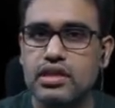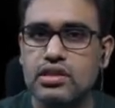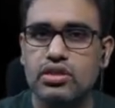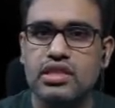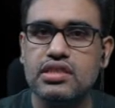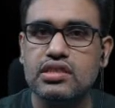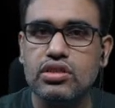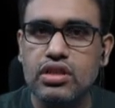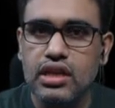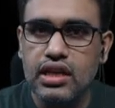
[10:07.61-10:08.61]
So this is
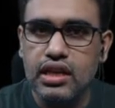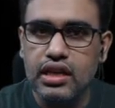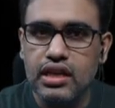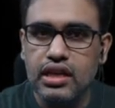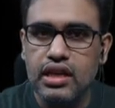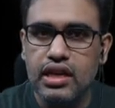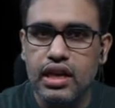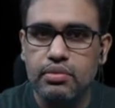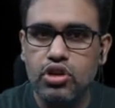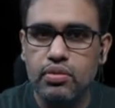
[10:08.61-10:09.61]
your
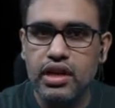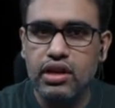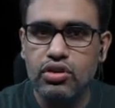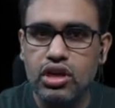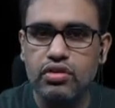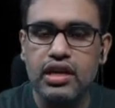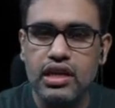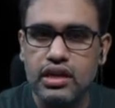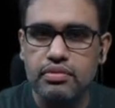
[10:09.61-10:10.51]
abdominal aorta over here,